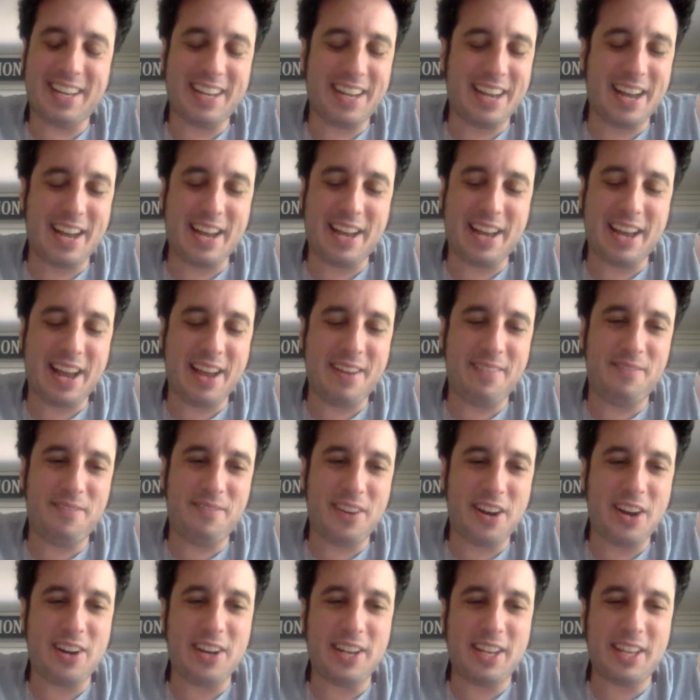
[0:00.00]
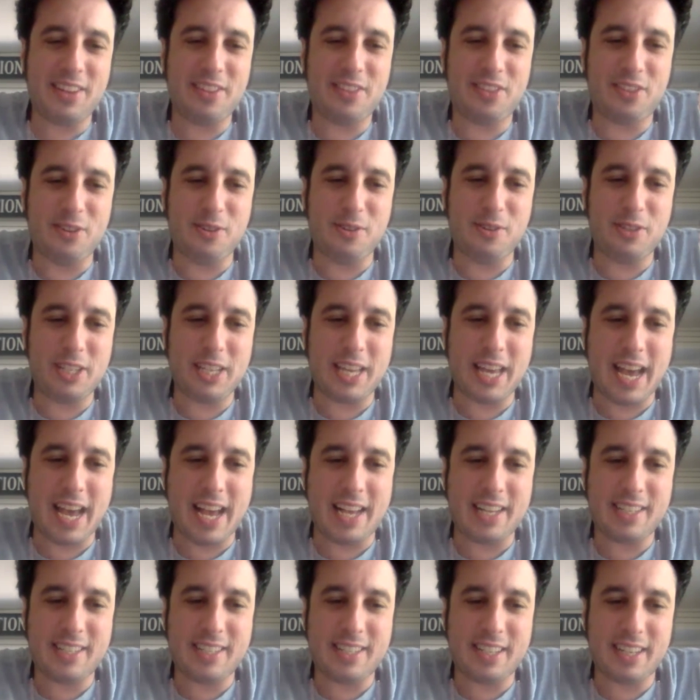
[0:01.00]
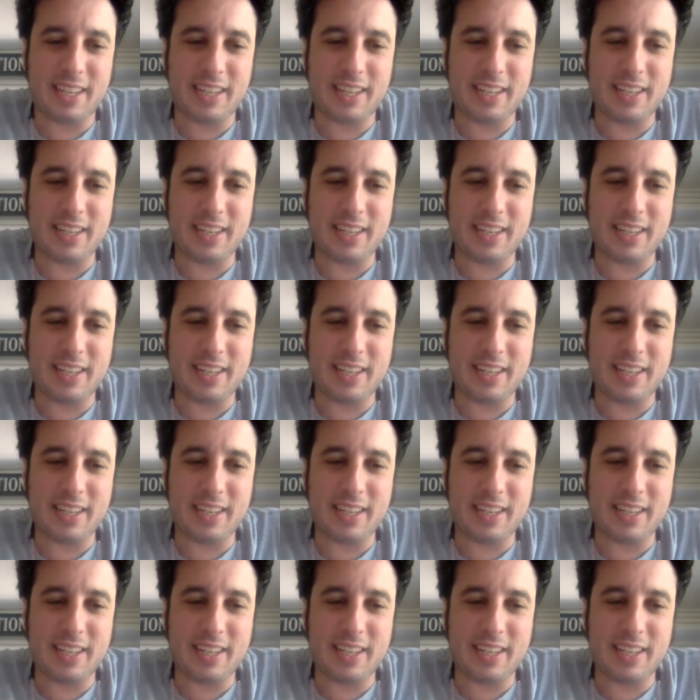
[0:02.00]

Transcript: I'm very enthusiastic